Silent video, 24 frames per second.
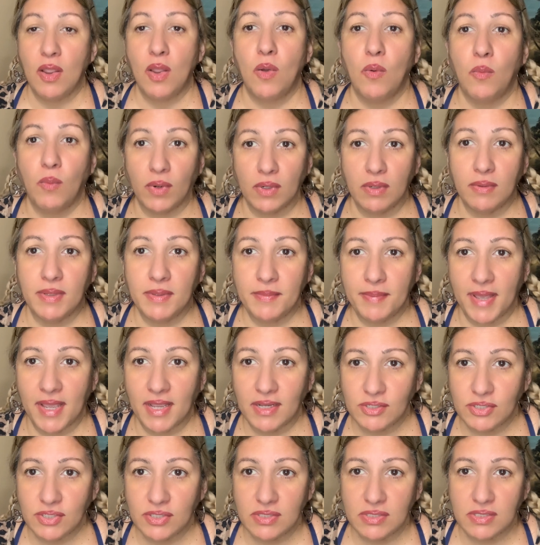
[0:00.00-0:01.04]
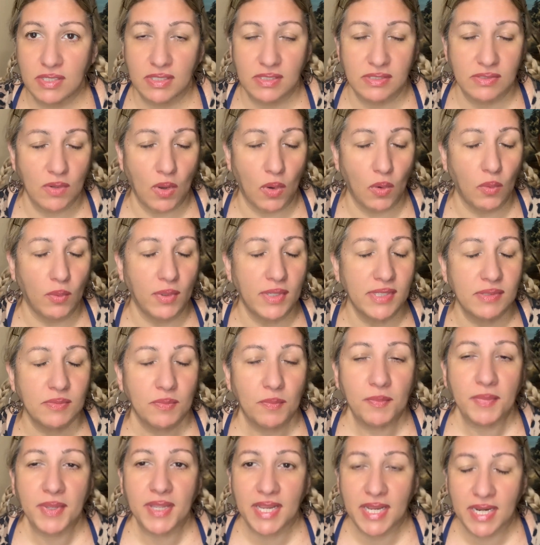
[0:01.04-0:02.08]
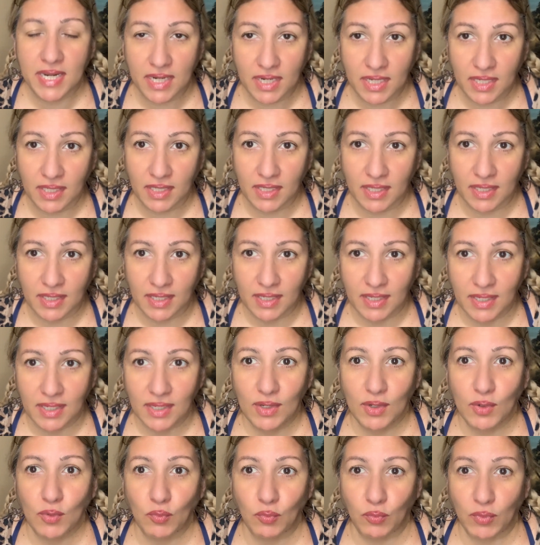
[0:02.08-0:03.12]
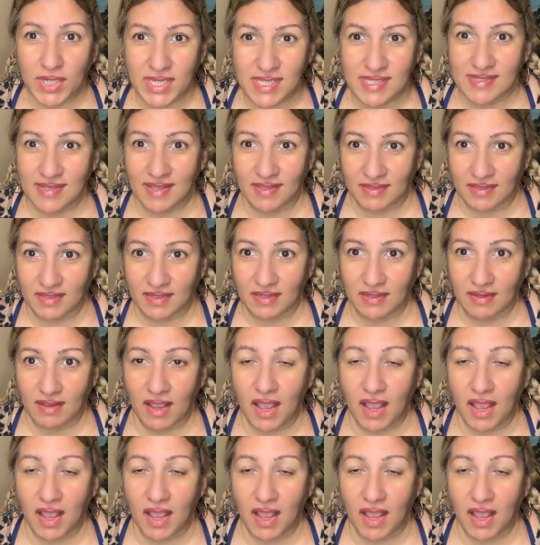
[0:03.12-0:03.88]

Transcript: One of my passions has always been reselling.